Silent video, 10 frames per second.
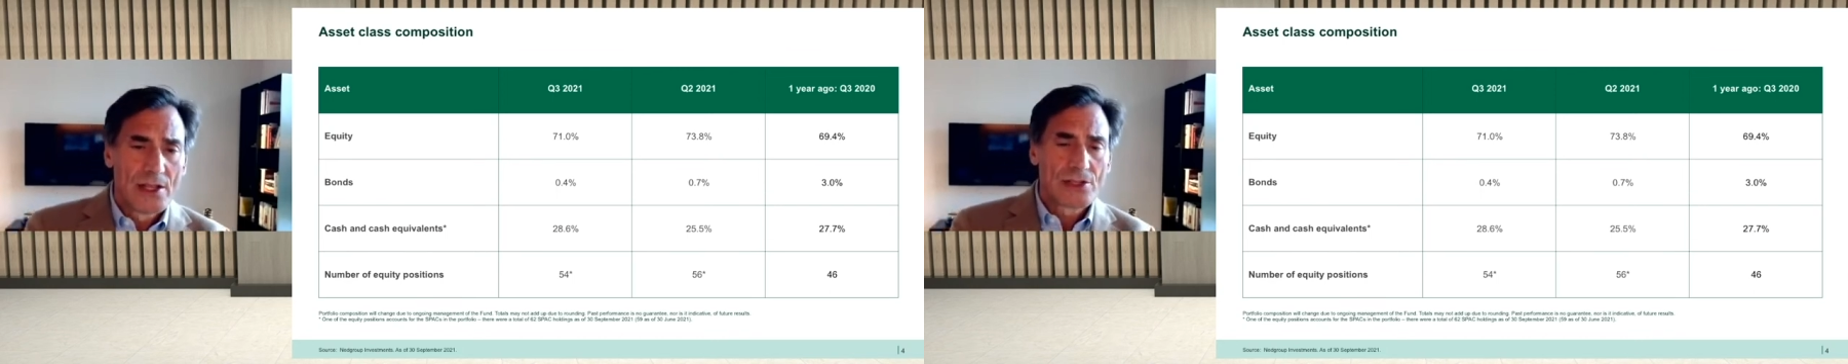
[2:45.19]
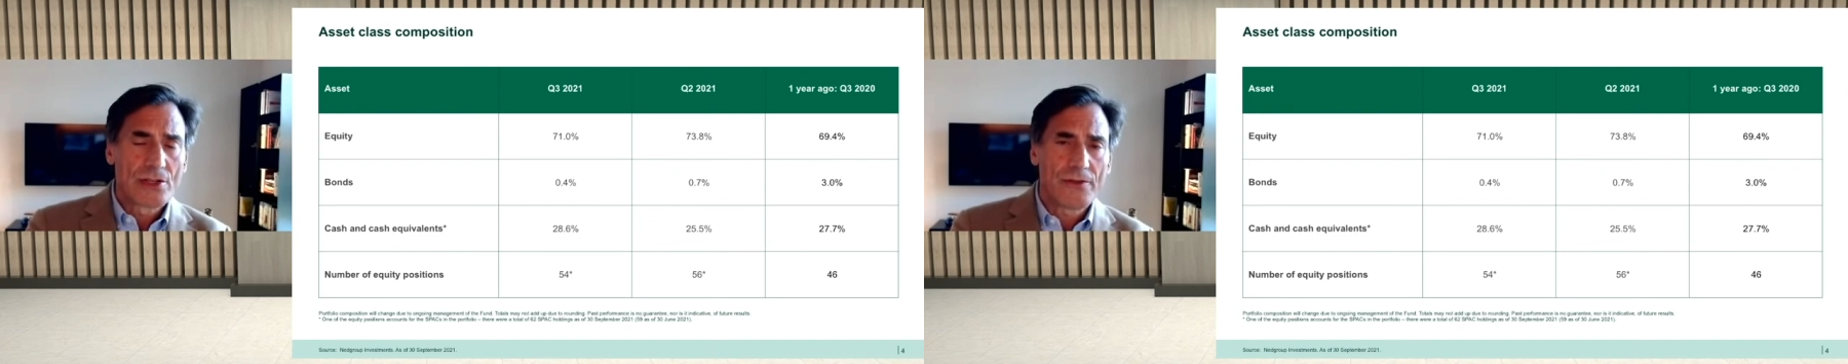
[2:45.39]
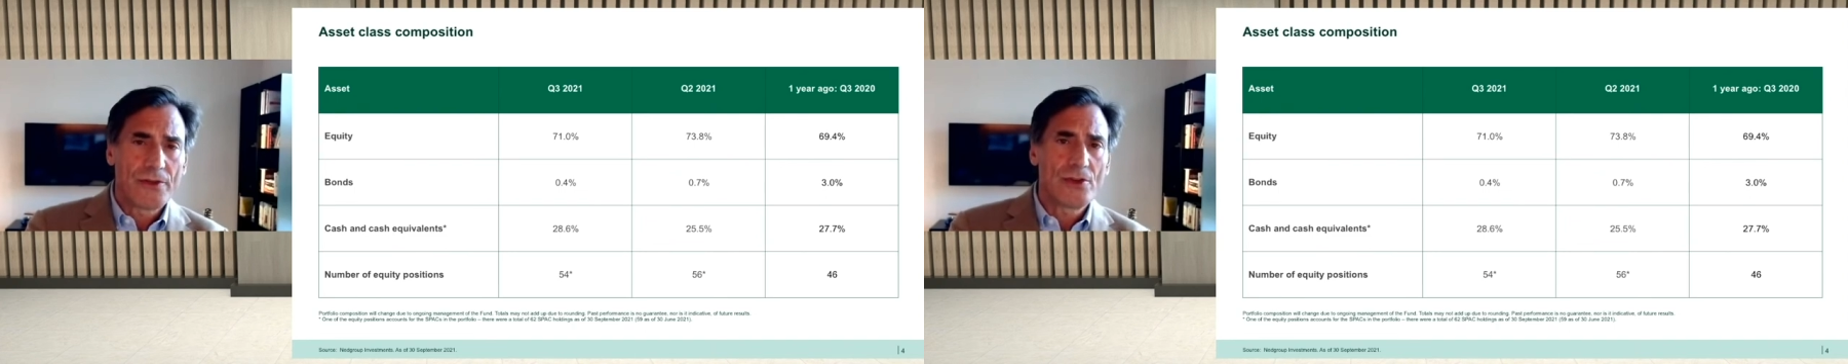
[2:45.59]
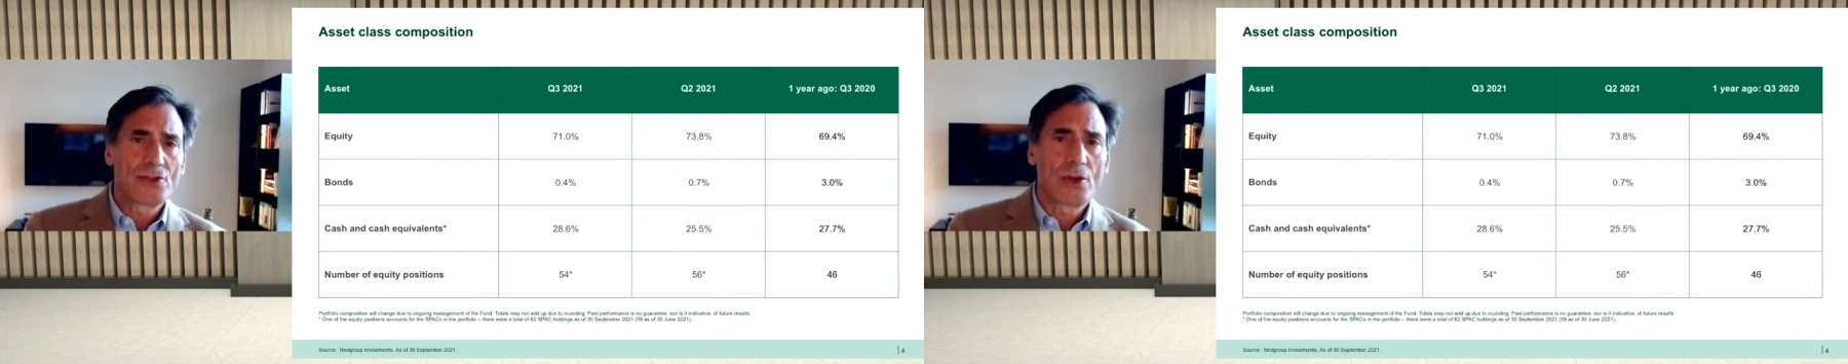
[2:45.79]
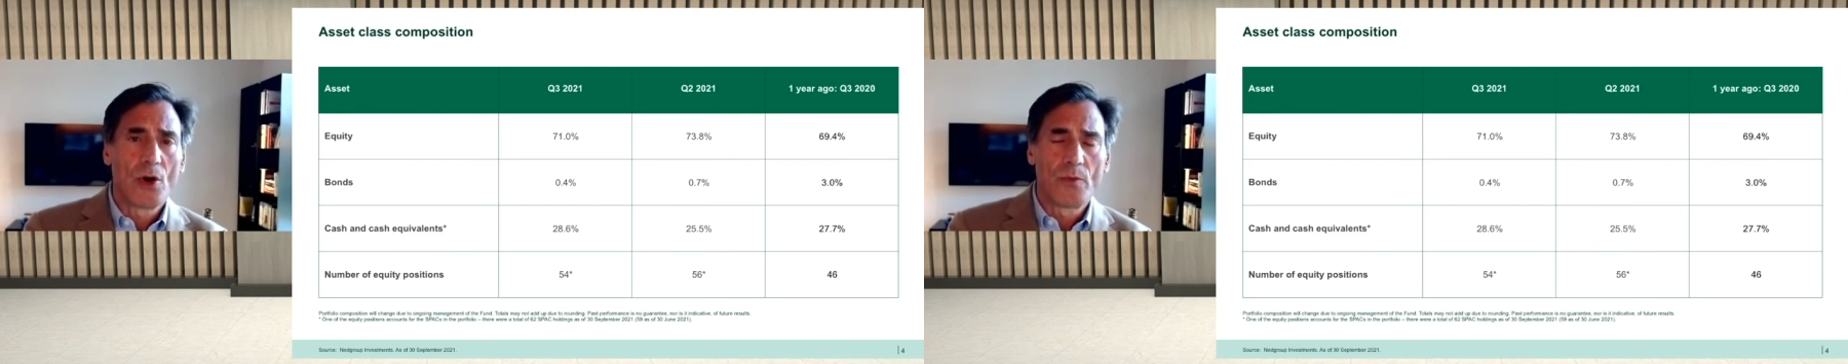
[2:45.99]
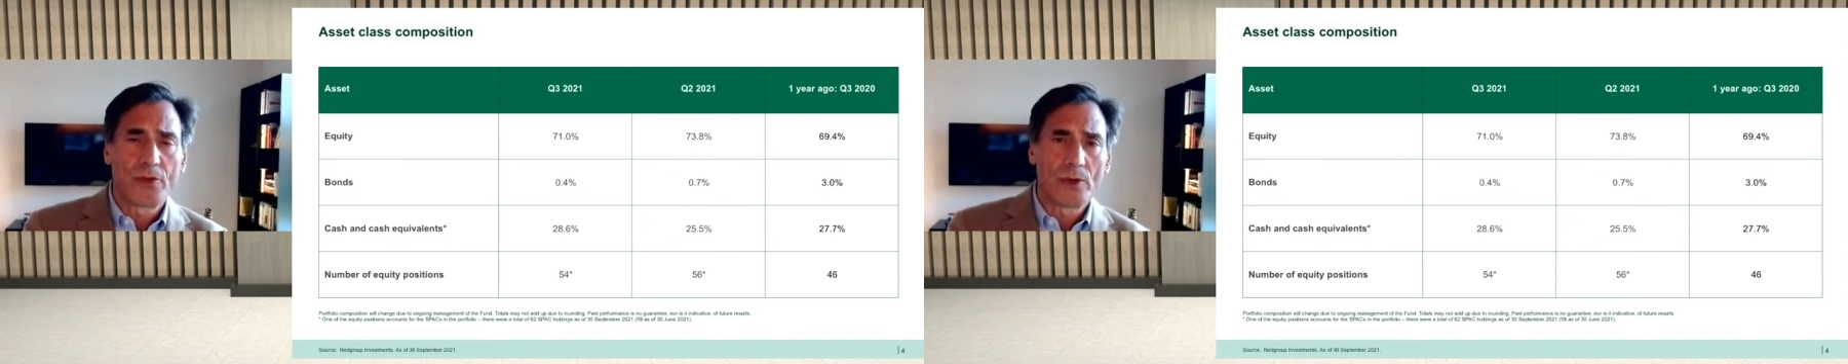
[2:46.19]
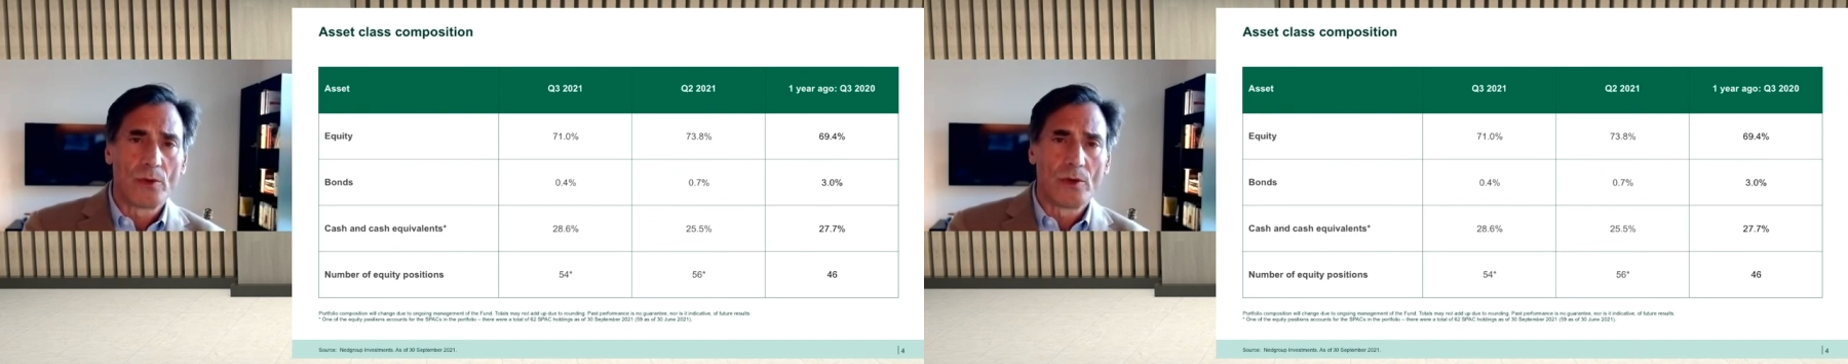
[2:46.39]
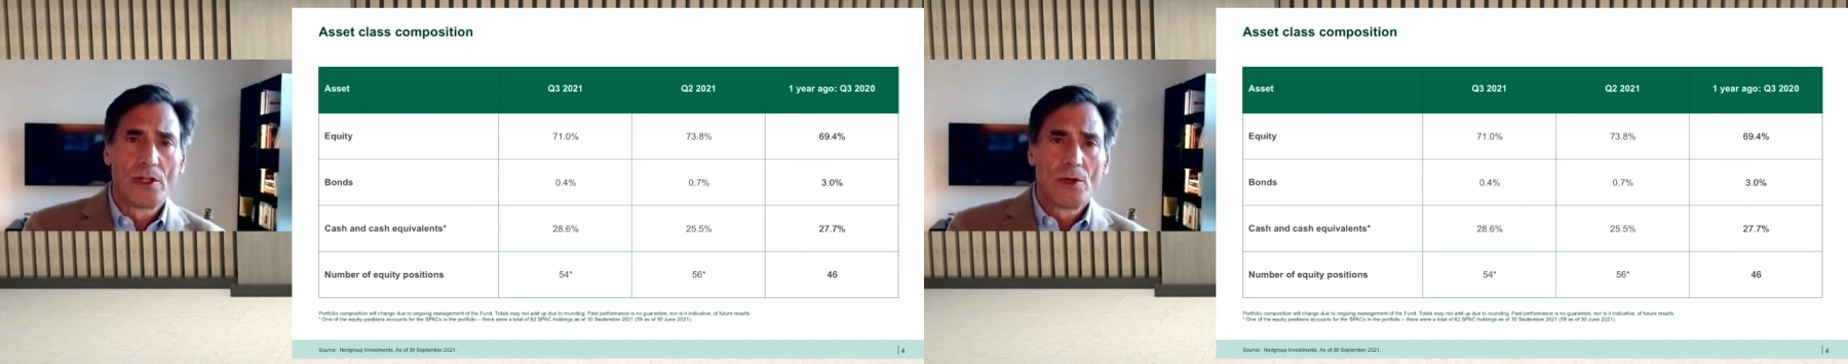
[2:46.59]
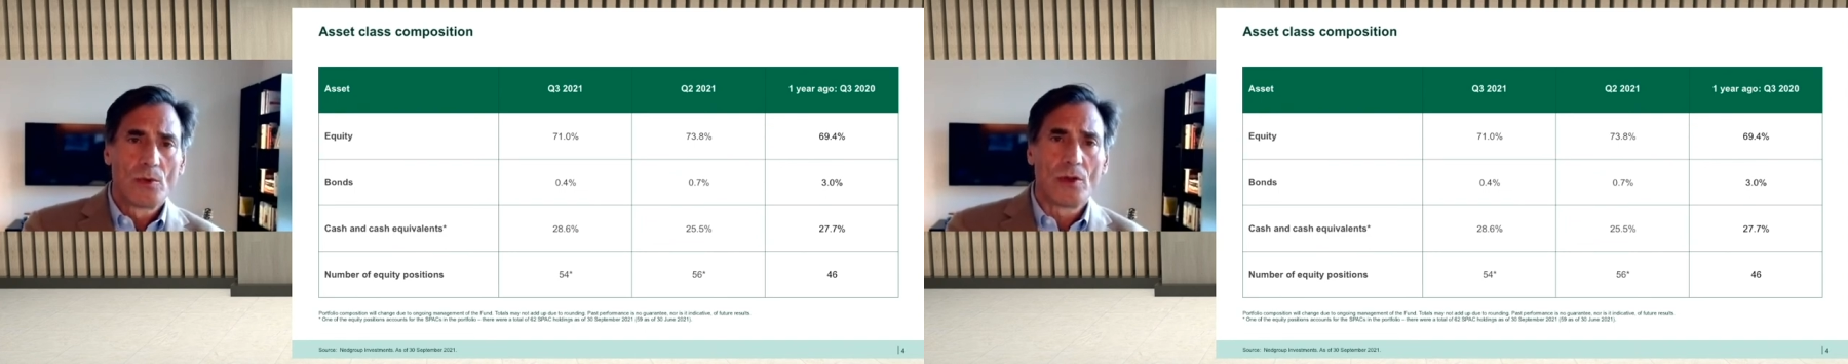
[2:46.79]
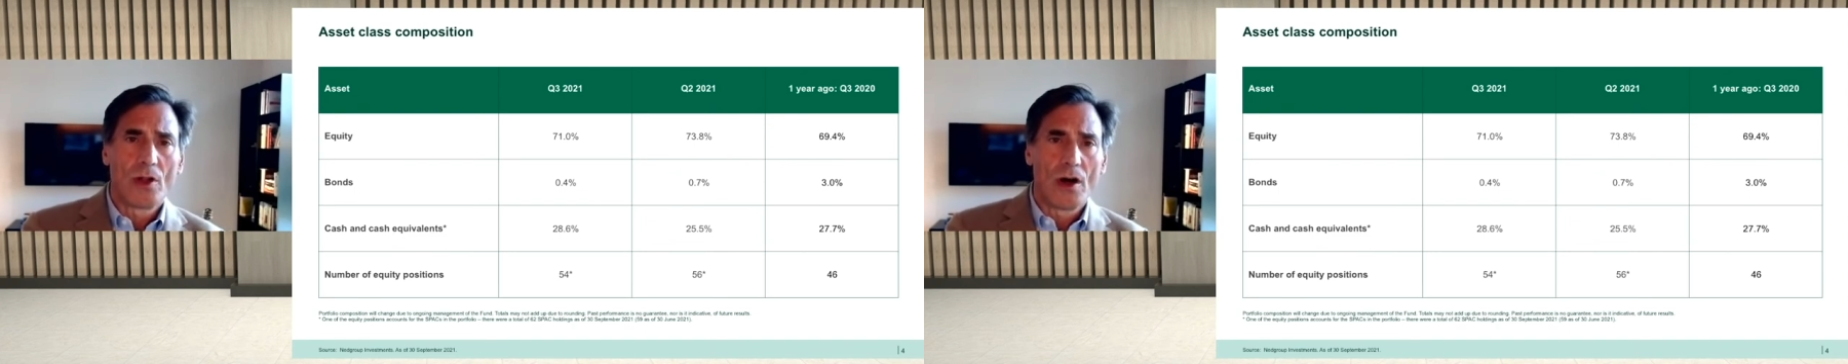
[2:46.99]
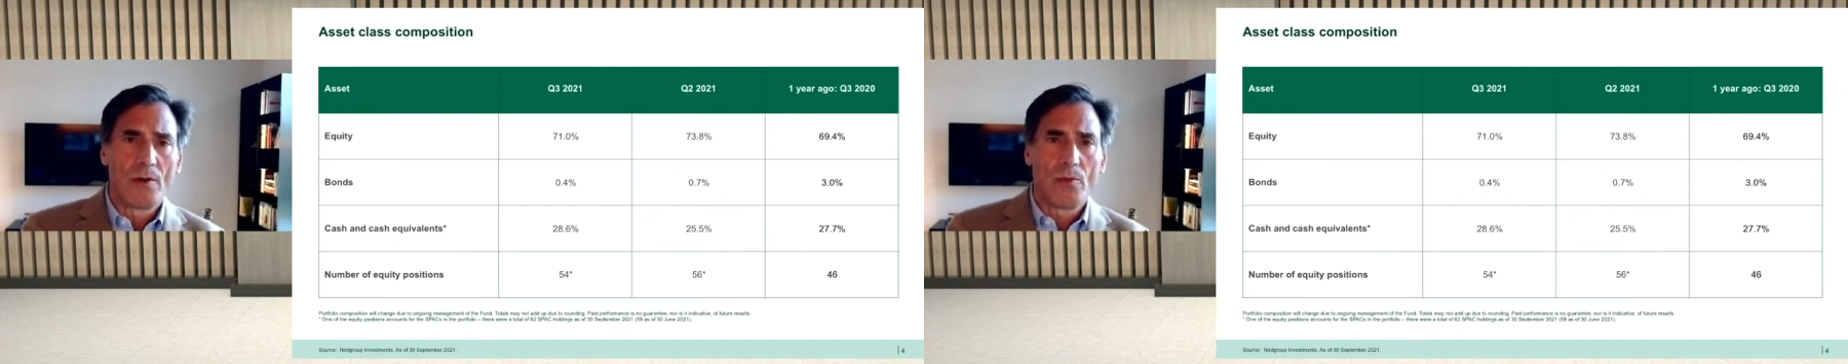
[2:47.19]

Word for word: So the future hopefully will will uh,